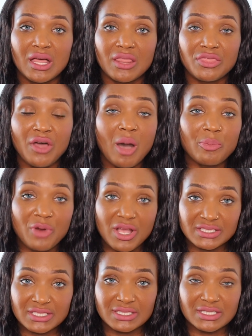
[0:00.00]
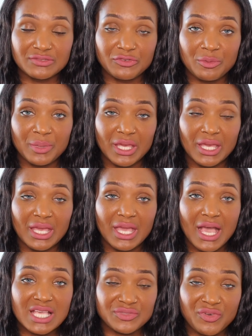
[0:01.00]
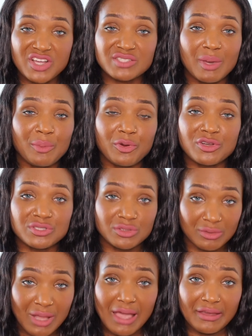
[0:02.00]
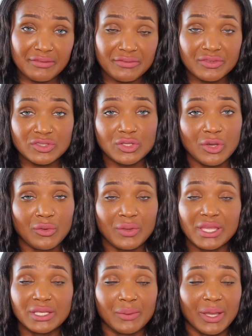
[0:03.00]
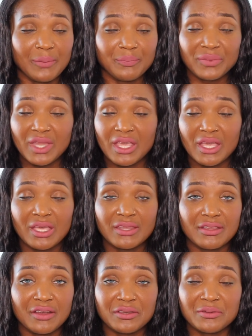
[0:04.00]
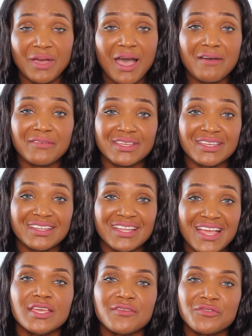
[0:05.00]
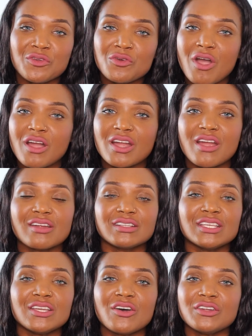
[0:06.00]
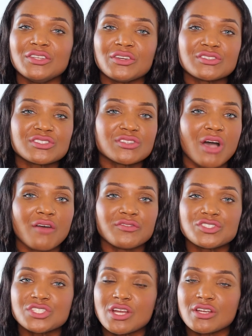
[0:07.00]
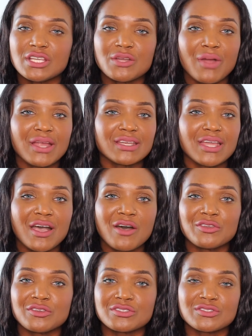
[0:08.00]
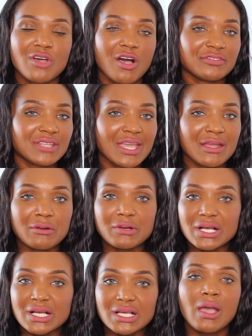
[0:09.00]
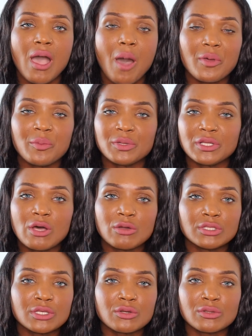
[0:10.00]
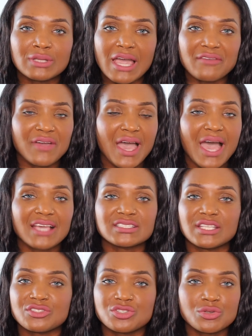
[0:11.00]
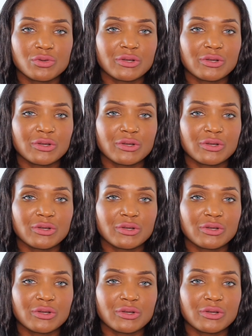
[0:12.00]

thought processes for me as far as my personal life. So anyway, there you have it. If you are currently on your soft journey right now, your soft era, comment below little life hacks that you are